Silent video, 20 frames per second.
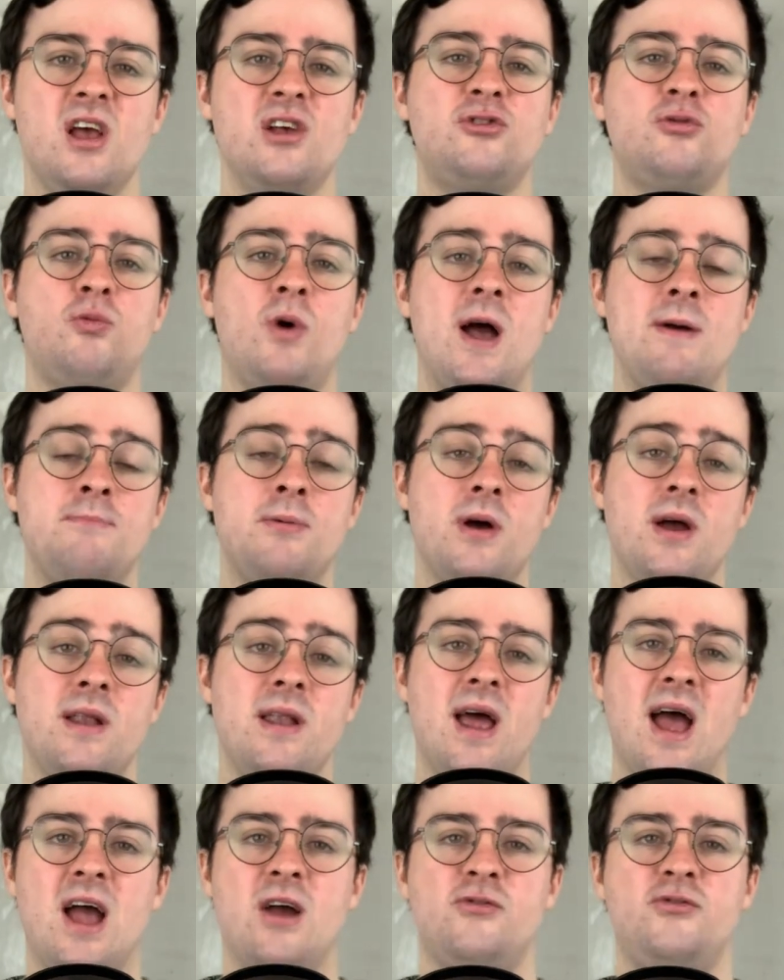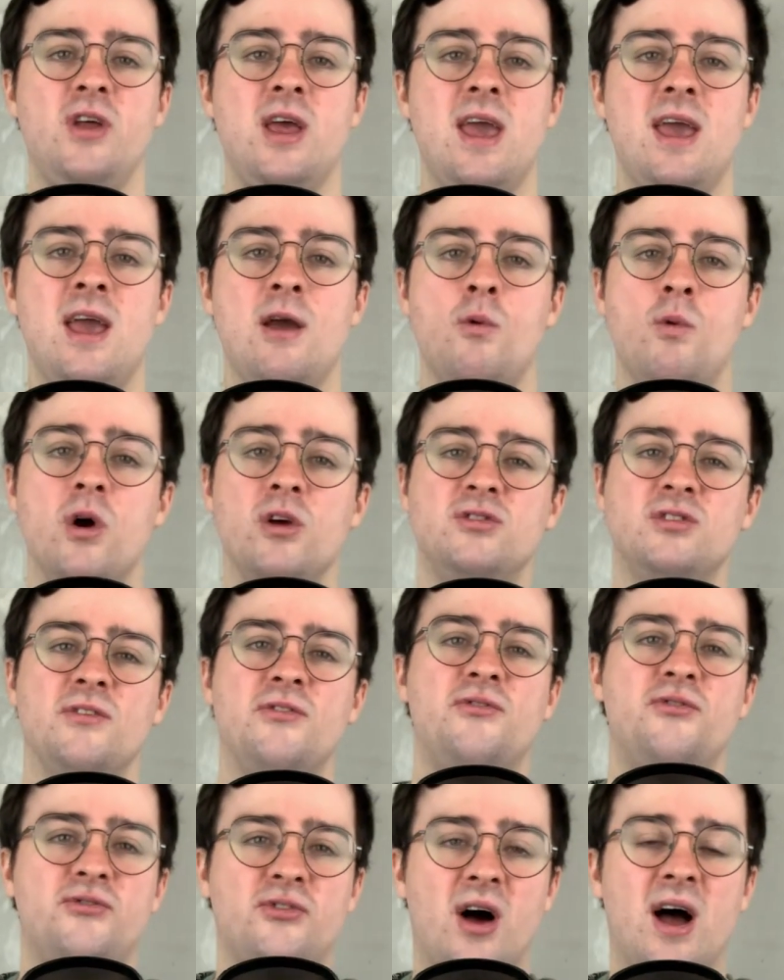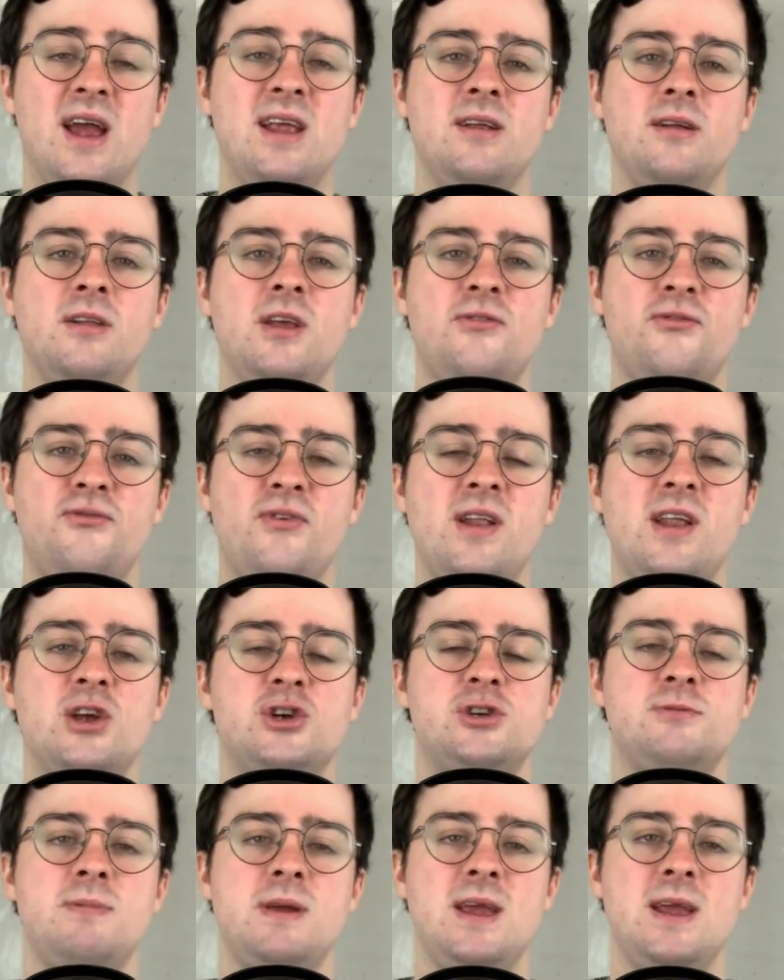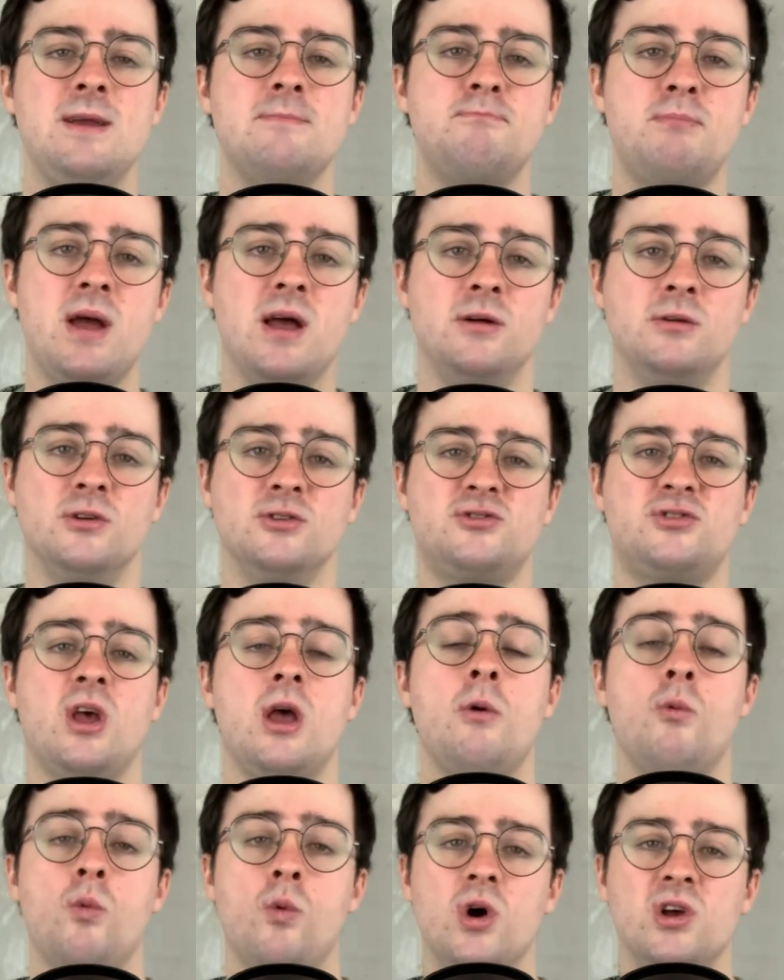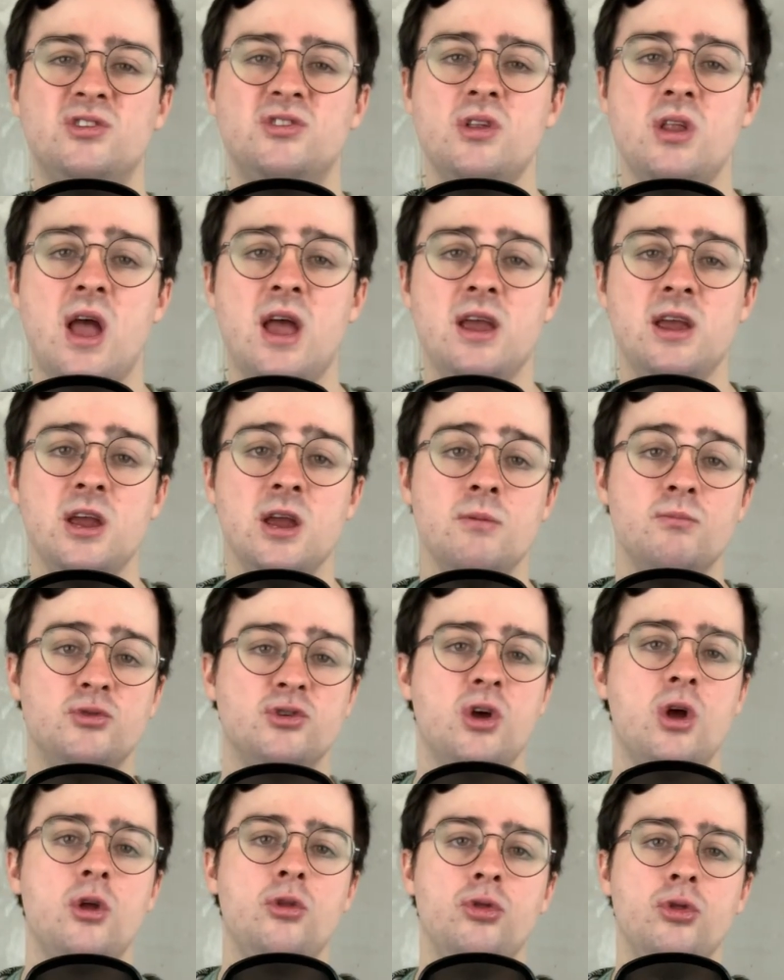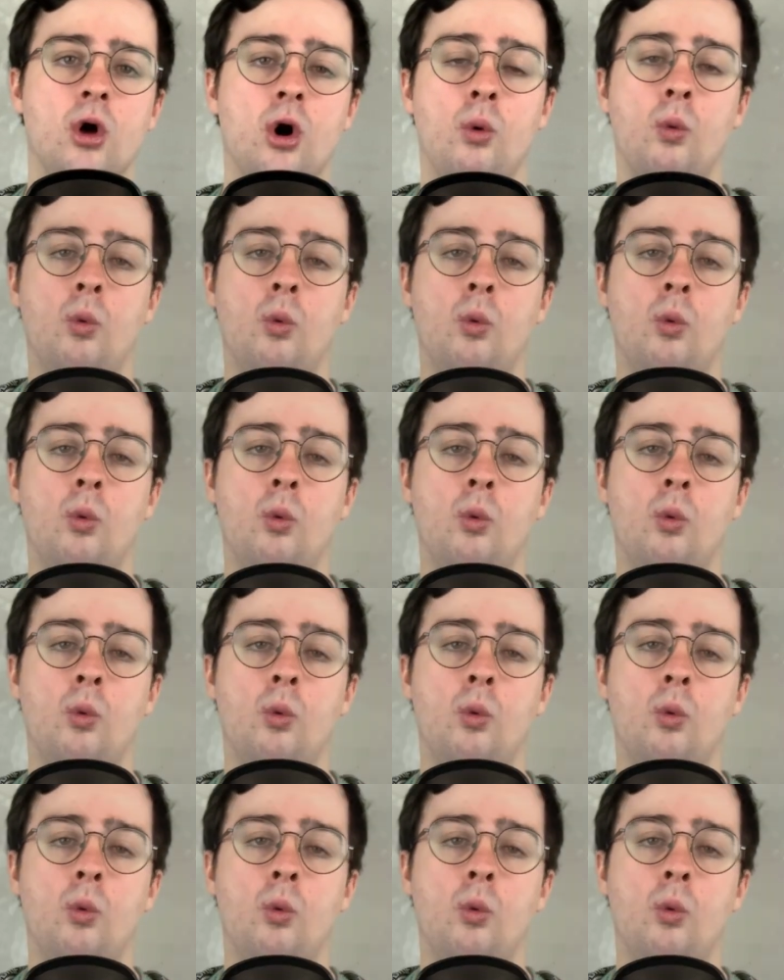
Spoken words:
this weapon, after it was finally finished being built, was named the